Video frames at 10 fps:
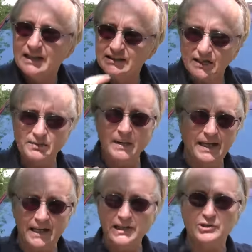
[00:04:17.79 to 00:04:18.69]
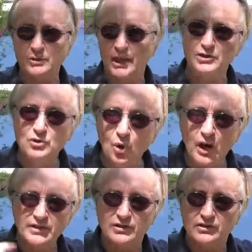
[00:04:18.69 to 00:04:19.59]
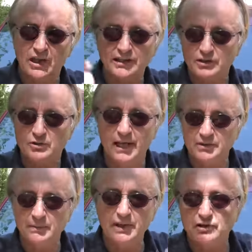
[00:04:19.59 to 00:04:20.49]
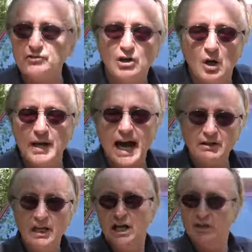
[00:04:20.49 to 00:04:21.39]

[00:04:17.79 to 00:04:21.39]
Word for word: doesn't make any strange noises like the transmission's going out,